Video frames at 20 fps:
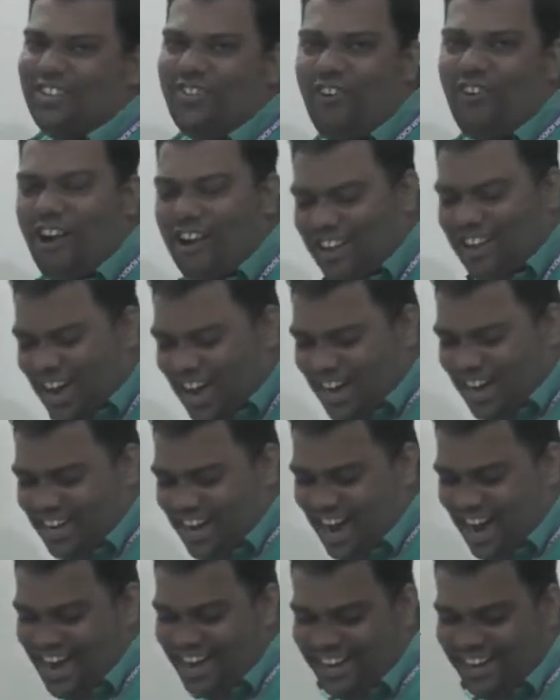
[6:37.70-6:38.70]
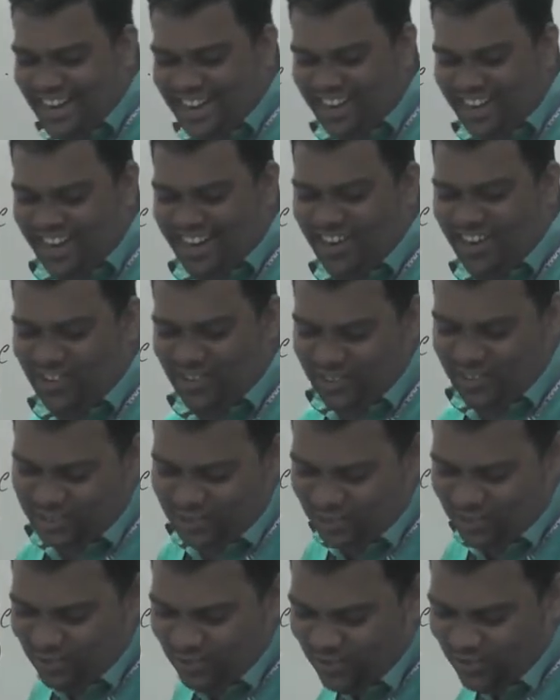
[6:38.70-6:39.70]
a what, anhydride
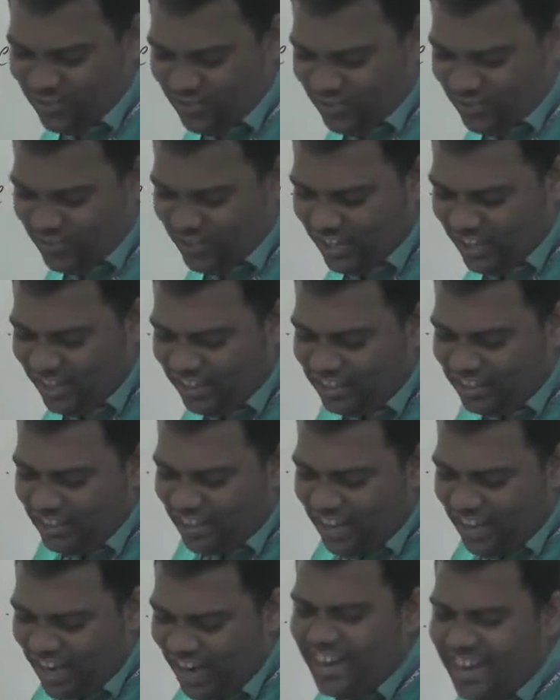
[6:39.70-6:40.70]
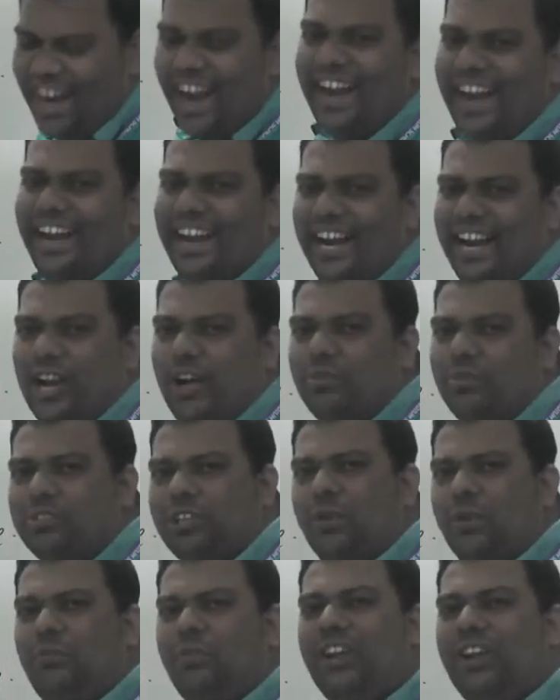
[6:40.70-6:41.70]
also. Okay, anhydride of
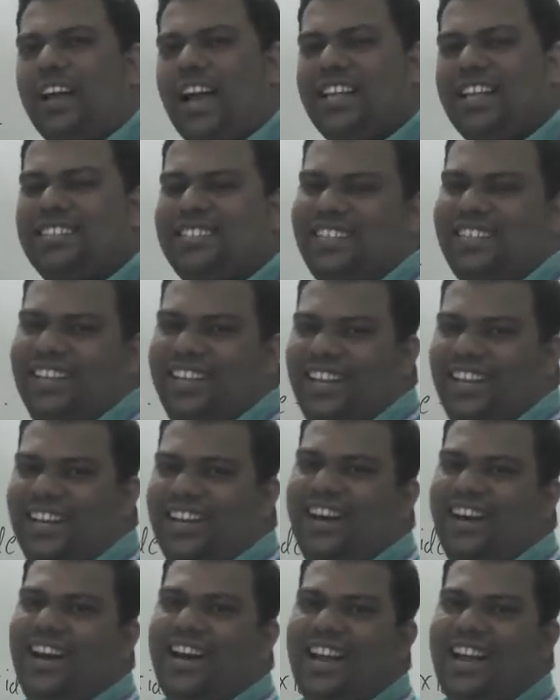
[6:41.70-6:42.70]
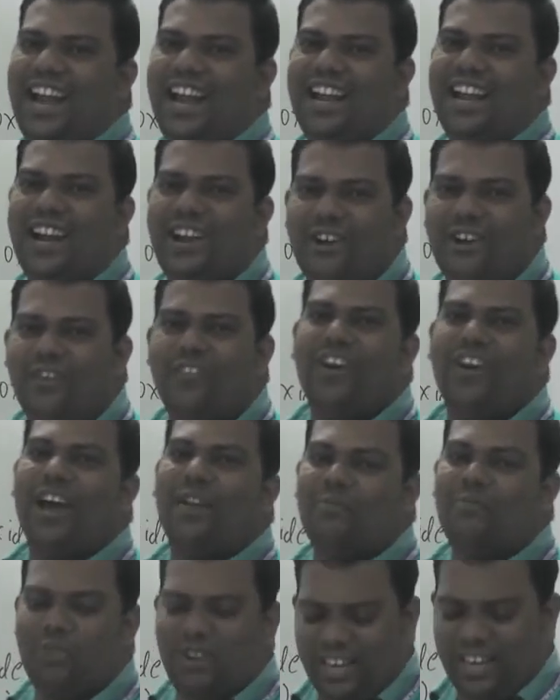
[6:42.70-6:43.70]
sulfuric acid, anhydride of
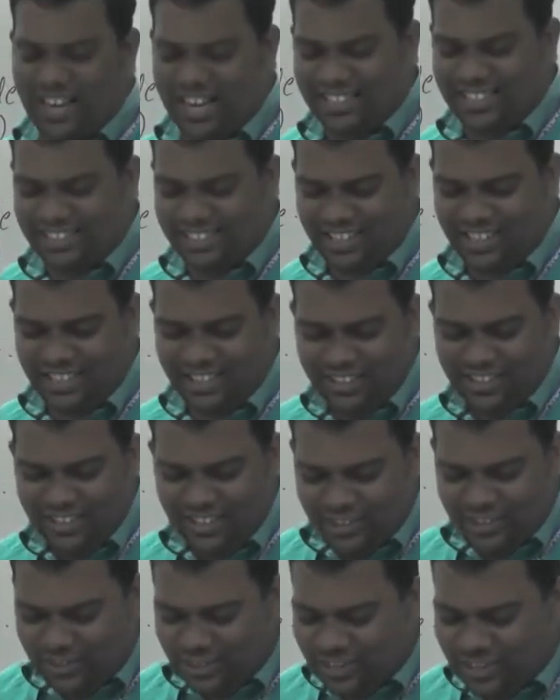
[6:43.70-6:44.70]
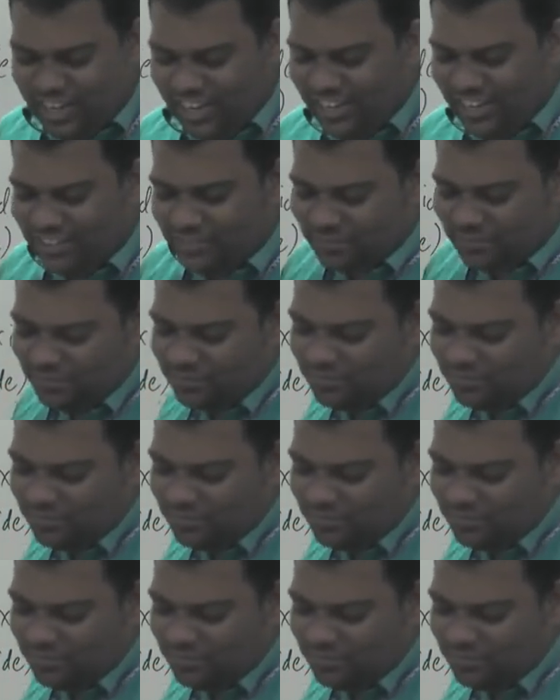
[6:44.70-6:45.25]
carbonic acid. Okay,